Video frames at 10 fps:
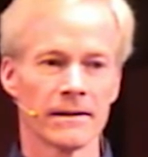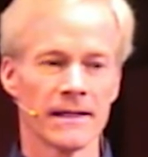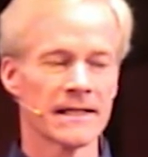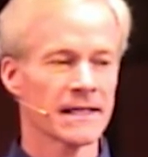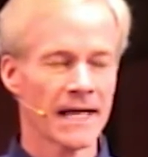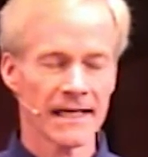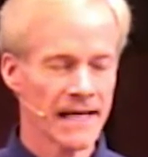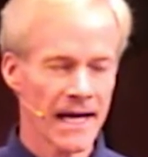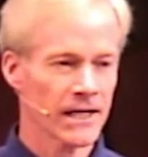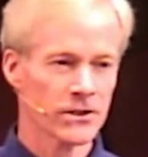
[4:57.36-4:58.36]
It's a
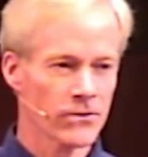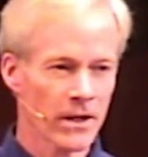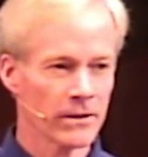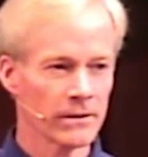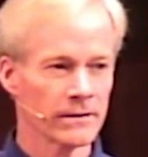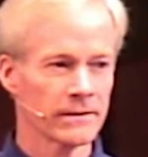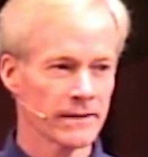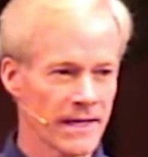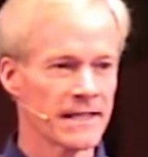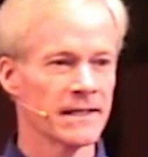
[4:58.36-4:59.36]
titanic struggle,
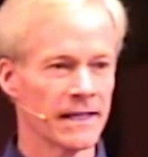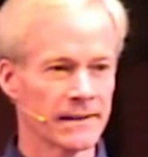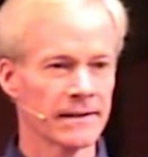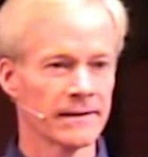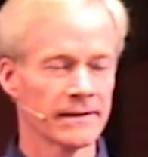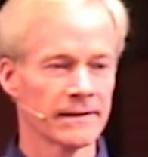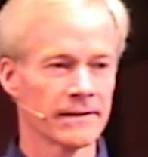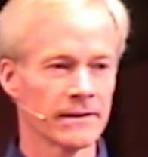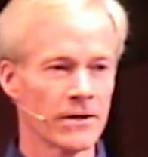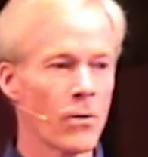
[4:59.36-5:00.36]
isn't it?
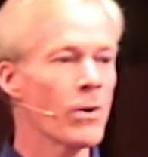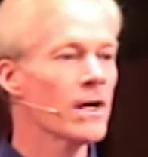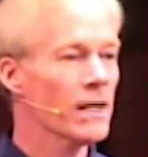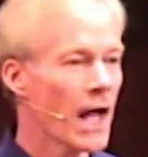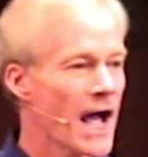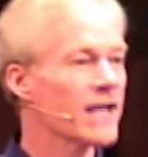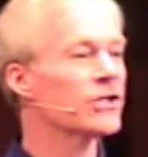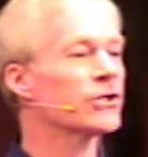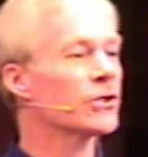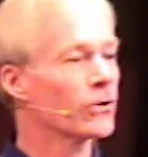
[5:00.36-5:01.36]
Will I
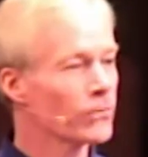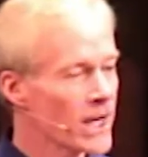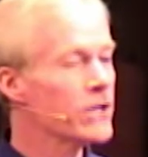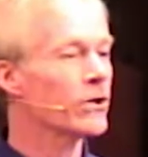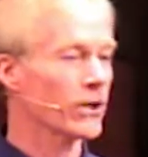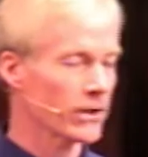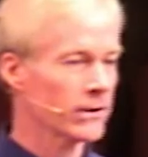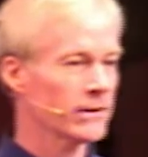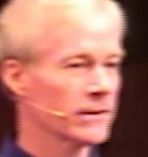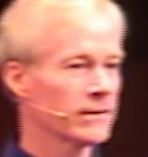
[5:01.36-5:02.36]
surrender?
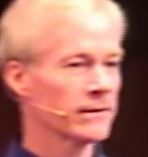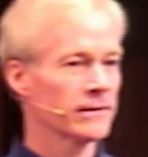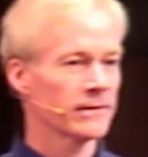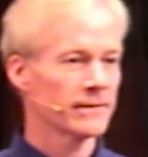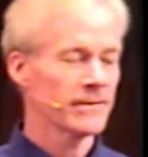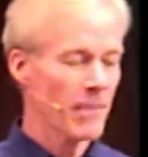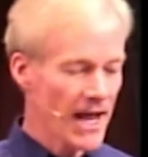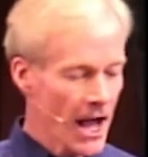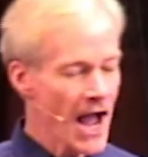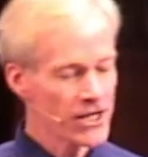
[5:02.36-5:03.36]

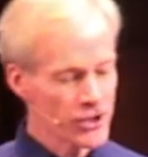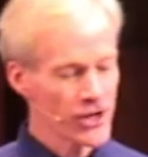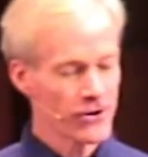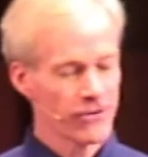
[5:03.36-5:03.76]
my high chair